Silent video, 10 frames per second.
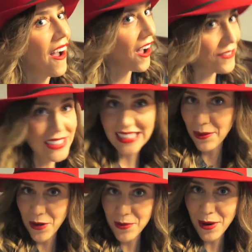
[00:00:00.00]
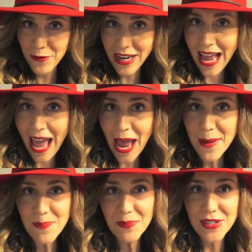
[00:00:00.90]
Obviously I'm wearing my red
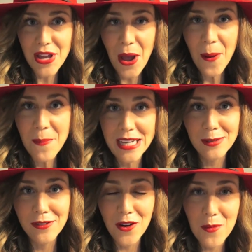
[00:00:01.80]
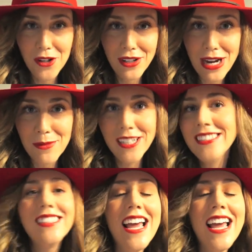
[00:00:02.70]
hat, so it makes me feel more glamorous.